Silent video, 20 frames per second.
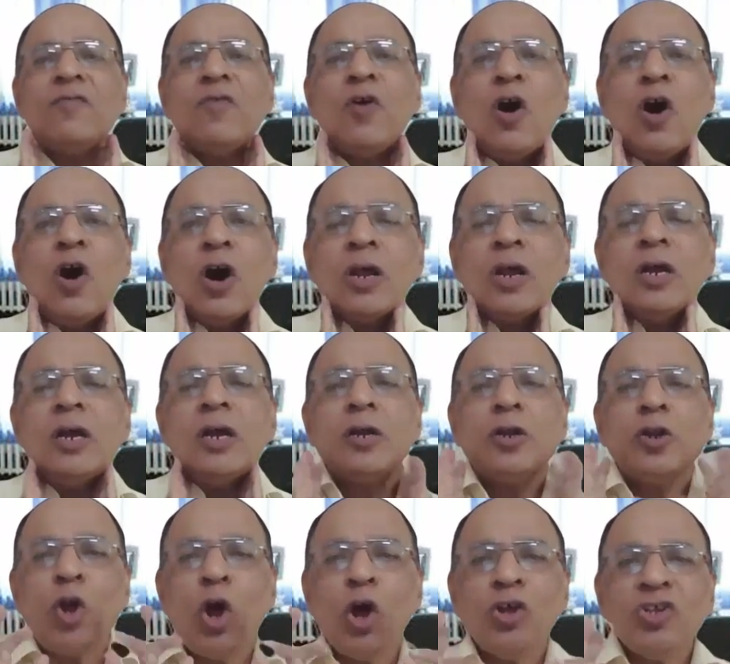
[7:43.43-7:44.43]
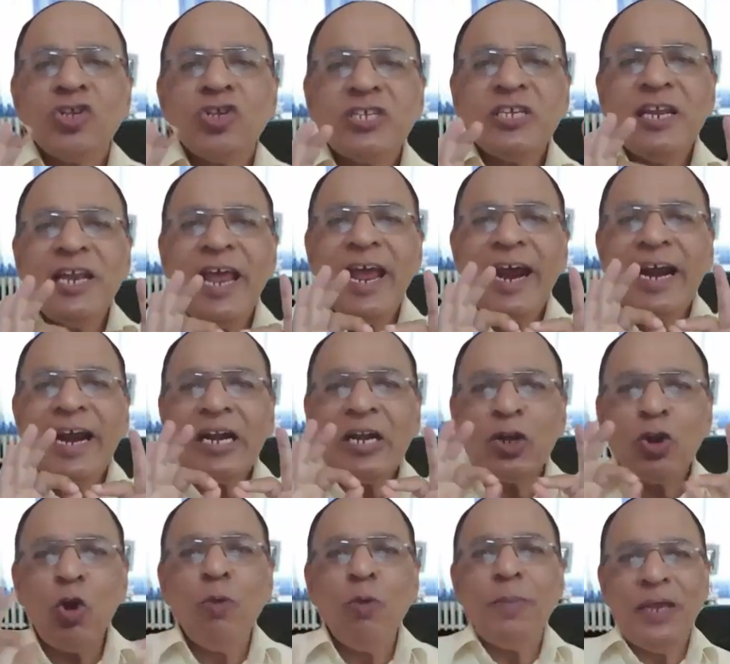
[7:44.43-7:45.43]
for
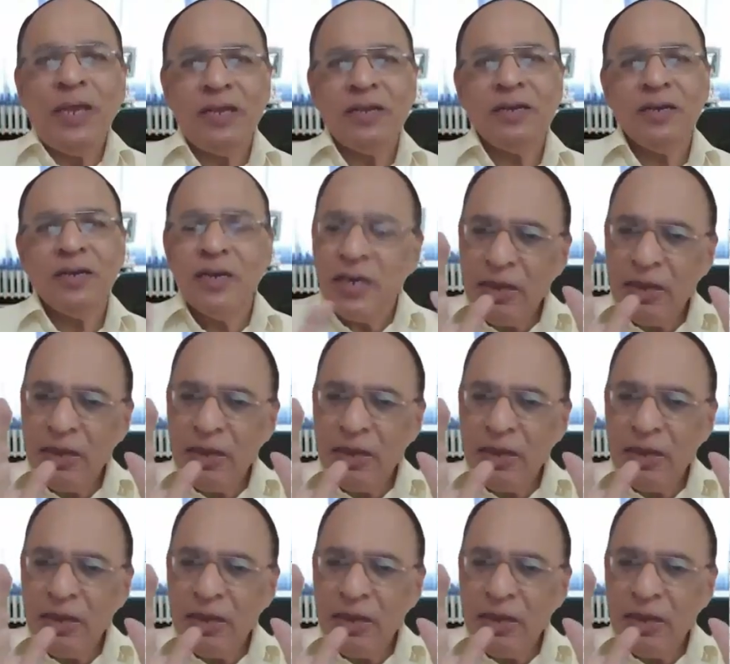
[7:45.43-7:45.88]
tonsillectomy,